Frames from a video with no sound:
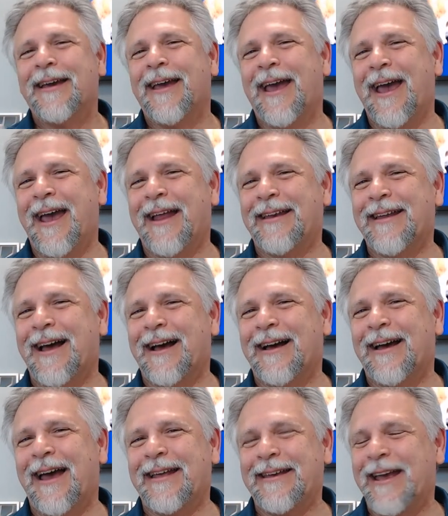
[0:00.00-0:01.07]
and,
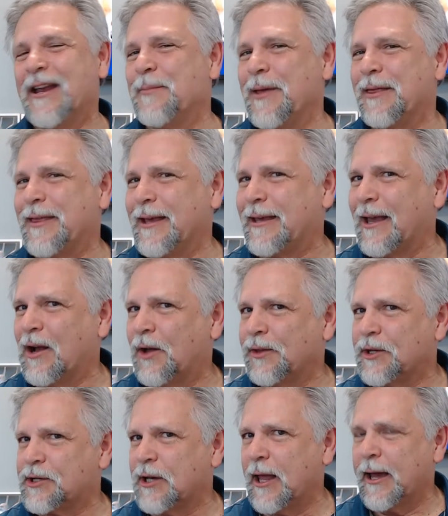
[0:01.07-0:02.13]
uh, and getting me thinking on
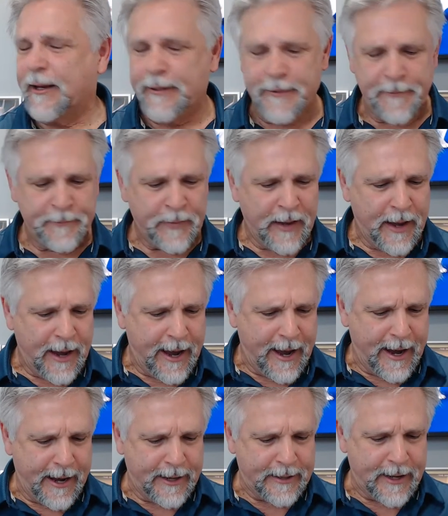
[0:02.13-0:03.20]
this line.
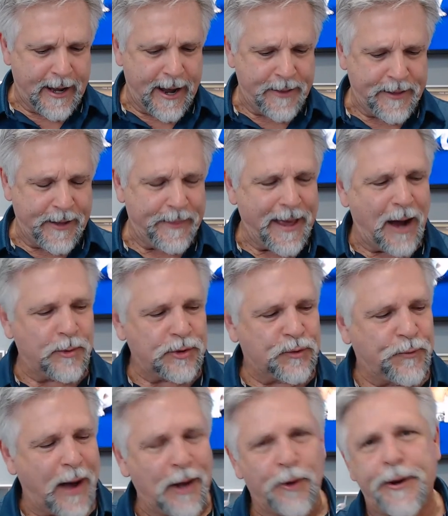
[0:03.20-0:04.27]
And, uh, and then that was
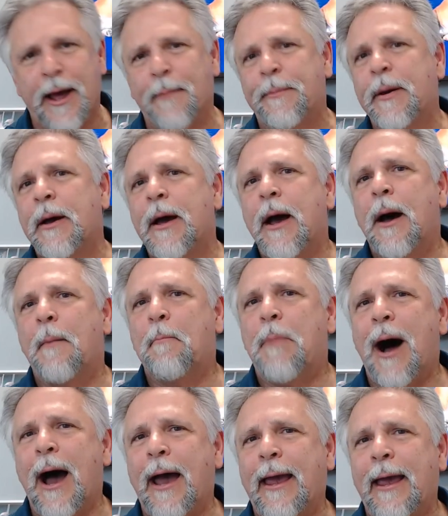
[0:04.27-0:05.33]
followed up
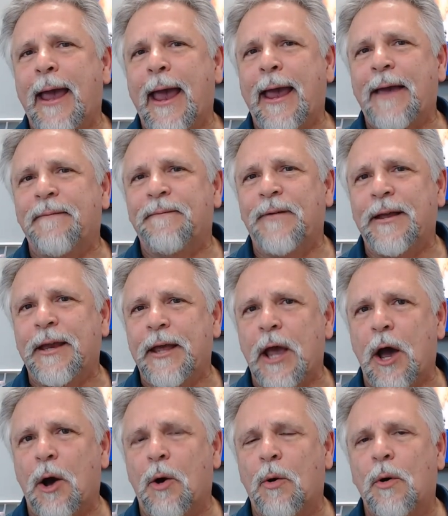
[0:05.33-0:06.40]
by a
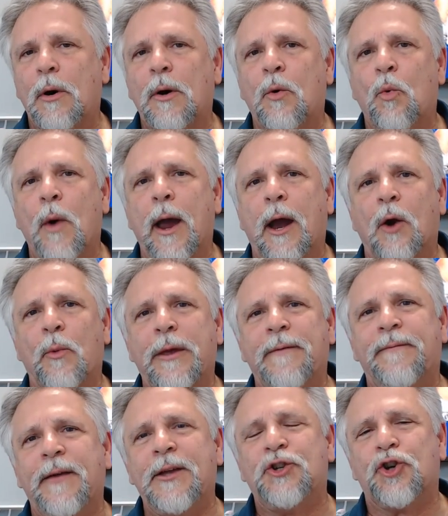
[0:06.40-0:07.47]
video where we
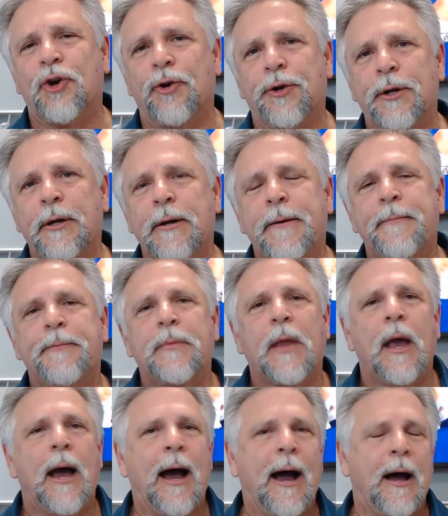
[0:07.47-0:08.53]
featured
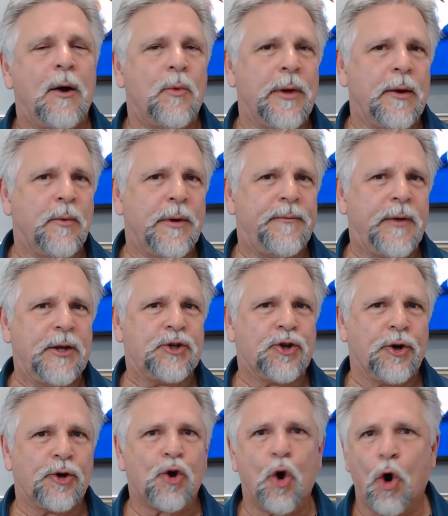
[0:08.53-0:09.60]
uh, we, we
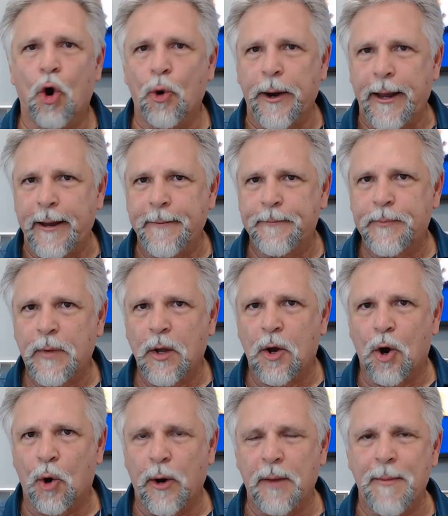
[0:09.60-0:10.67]
featured Corey
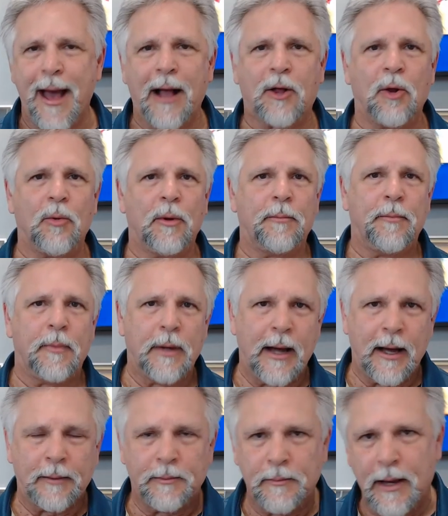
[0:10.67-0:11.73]
Corey McEl,
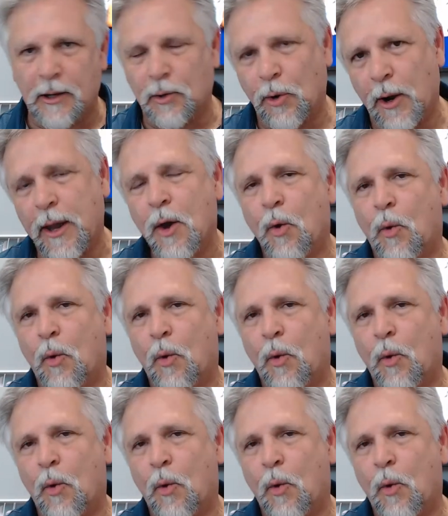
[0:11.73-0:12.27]
uh, McElroy,